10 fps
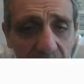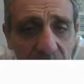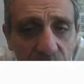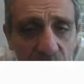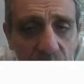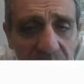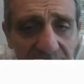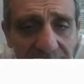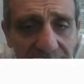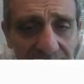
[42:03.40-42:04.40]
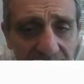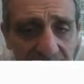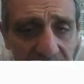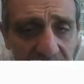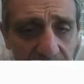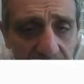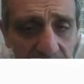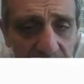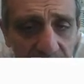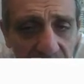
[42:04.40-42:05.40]
Notice that this day
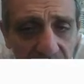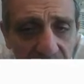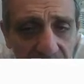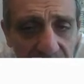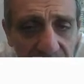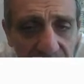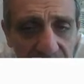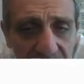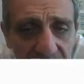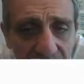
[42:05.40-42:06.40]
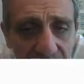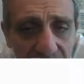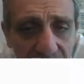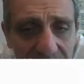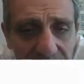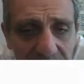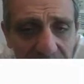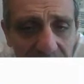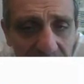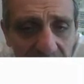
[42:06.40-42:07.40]
is the same as
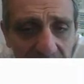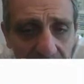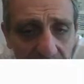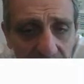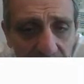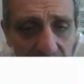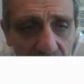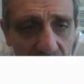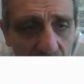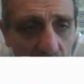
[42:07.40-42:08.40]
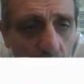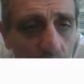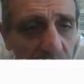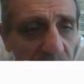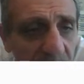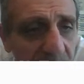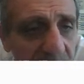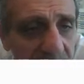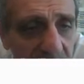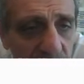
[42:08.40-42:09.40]
this day, only
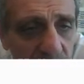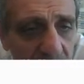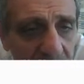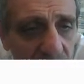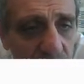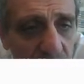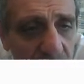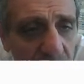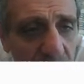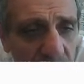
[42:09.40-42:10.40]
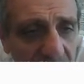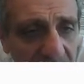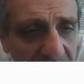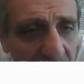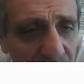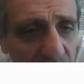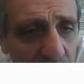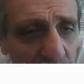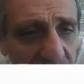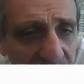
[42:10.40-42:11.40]
because I subtracted one. Because after
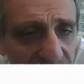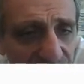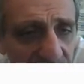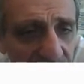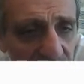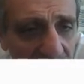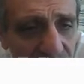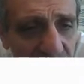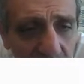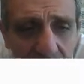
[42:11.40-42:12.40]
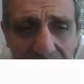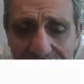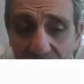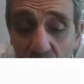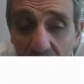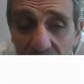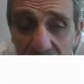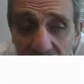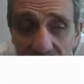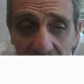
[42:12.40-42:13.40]
all this is finished, I'm still adding one to the
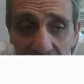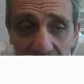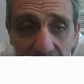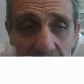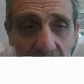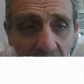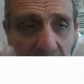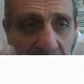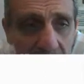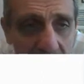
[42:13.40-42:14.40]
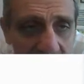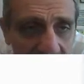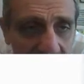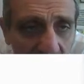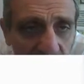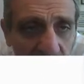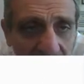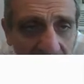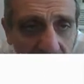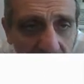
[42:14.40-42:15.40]
day. And then it goes
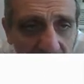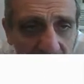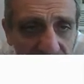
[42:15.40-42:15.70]
back up, this